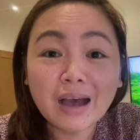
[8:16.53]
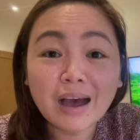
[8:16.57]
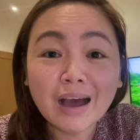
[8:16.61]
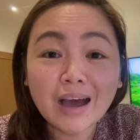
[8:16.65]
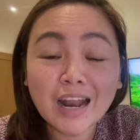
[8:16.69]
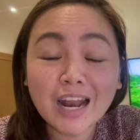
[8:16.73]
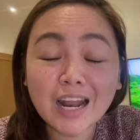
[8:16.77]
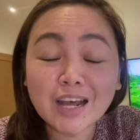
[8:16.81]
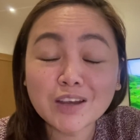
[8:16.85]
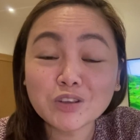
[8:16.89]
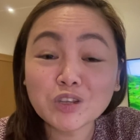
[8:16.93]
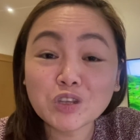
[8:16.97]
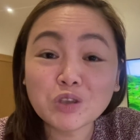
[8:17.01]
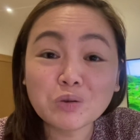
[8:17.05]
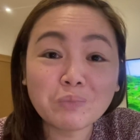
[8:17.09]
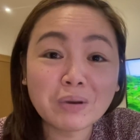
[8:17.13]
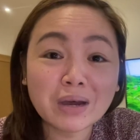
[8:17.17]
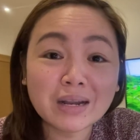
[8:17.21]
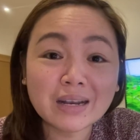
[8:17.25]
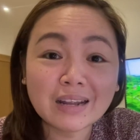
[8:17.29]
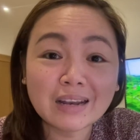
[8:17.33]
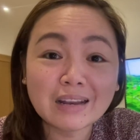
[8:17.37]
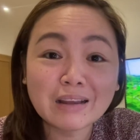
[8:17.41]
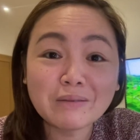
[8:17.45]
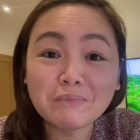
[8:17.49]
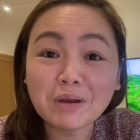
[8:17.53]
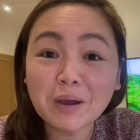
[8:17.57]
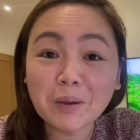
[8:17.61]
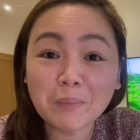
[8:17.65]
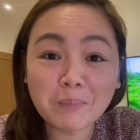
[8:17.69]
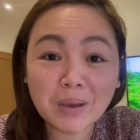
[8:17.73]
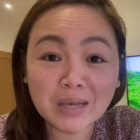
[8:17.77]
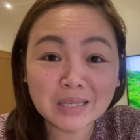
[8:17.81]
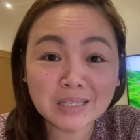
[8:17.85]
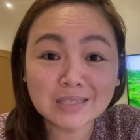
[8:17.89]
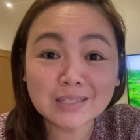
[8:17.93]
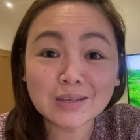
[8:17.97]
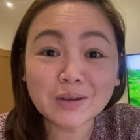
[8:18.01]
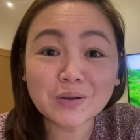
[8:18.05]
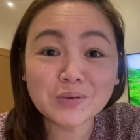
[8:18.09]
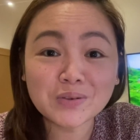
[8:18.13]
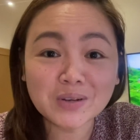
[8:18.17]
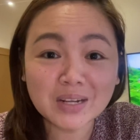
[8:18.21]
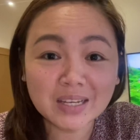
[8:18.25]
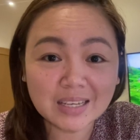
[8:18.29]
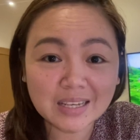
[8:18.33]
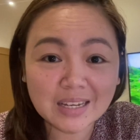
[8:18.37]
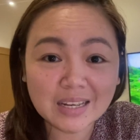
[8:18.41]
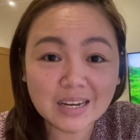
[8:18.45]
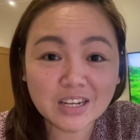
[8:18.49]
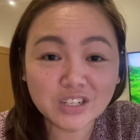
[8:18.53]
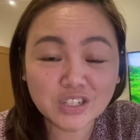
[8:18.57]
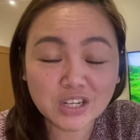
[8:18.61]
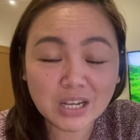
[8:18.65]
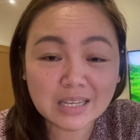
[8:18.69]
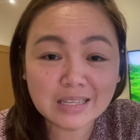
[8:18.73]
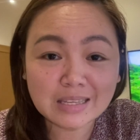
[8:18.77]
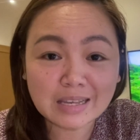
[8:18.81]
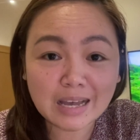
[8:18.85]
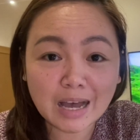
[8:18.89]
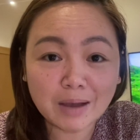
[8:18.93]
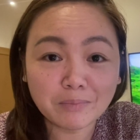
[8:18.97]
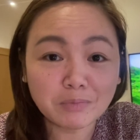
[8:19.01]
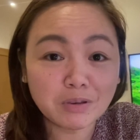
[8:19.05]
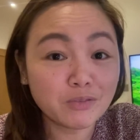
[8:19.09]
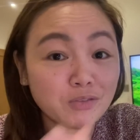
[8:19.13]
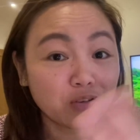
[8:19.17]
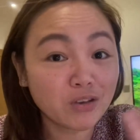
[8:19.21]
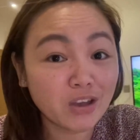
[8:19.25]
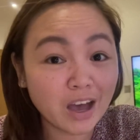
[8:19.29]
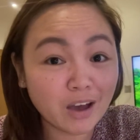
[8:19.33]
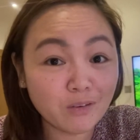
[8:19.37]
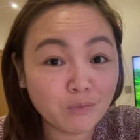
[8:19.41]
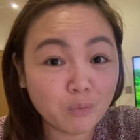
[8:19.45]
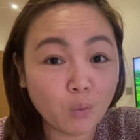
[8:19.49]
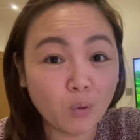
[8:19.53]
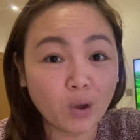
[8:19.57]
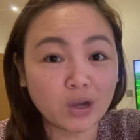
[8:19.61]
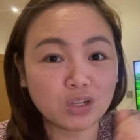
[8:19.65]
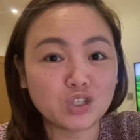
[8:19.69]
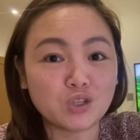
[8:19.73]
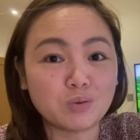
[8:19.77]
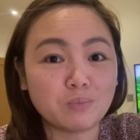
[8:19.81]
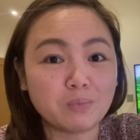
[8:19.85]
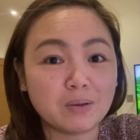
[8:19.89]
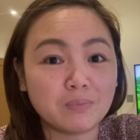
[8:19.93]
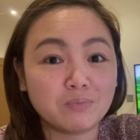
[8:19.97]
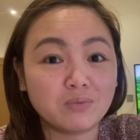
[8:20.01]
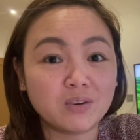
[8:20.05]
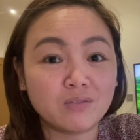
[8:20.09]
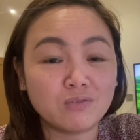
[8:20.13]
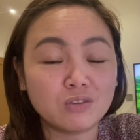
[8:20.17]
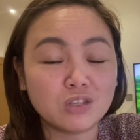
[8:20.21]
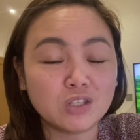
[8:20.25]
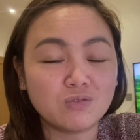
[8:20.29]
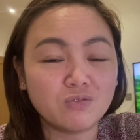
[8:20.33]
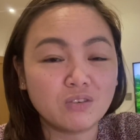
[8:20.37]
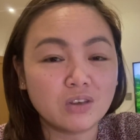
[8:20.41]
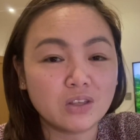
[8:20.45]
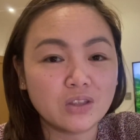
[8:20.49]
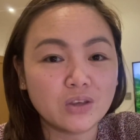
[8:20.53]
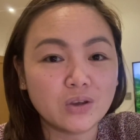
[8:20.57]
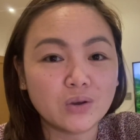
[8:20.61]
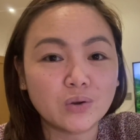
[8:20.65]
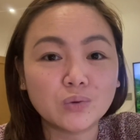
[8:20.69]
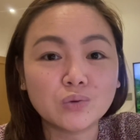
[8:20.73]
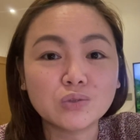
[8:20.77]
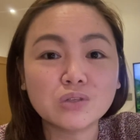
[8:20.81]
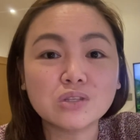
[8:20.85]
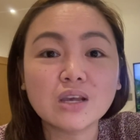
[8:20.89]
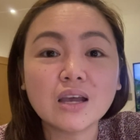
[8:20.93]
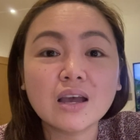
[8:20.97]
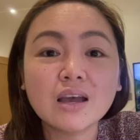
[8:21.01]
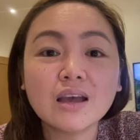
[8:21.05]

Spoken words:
Alam niyo ba na 5 beses ako nag-English exam if you have watched my previous videos?